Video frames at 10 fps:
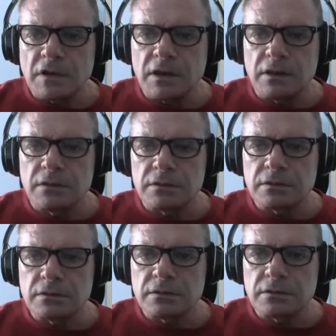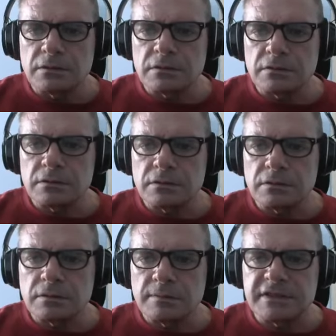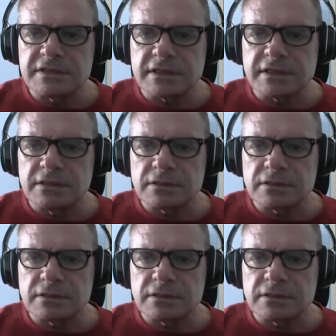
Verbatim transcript: Uh, give me a second.